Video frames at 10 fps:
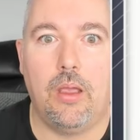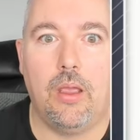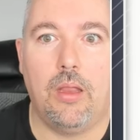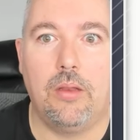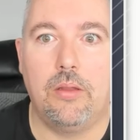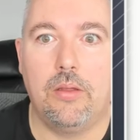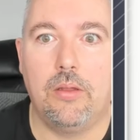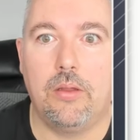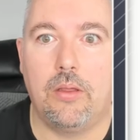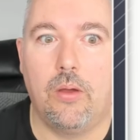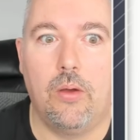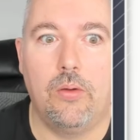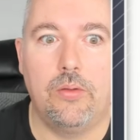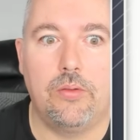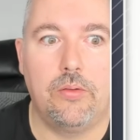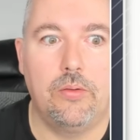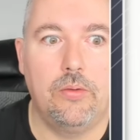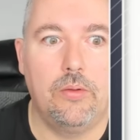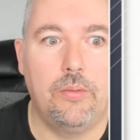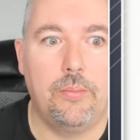and go
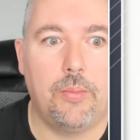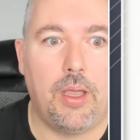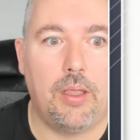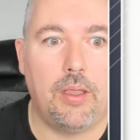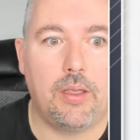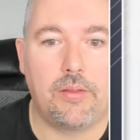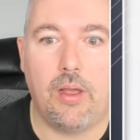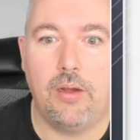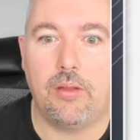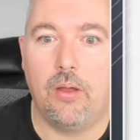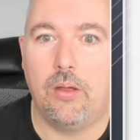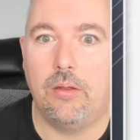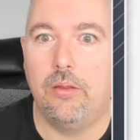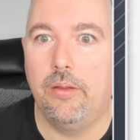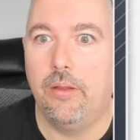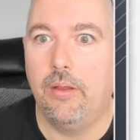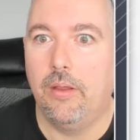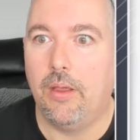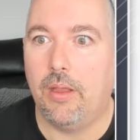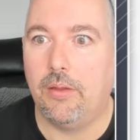to my Excalidraw,
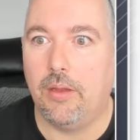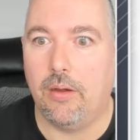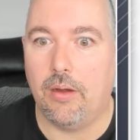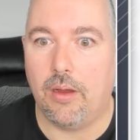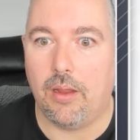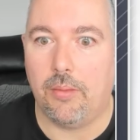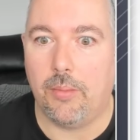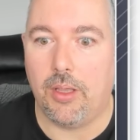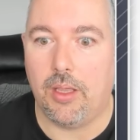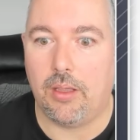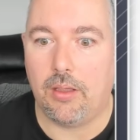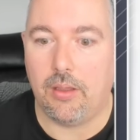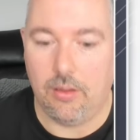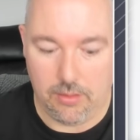and here I make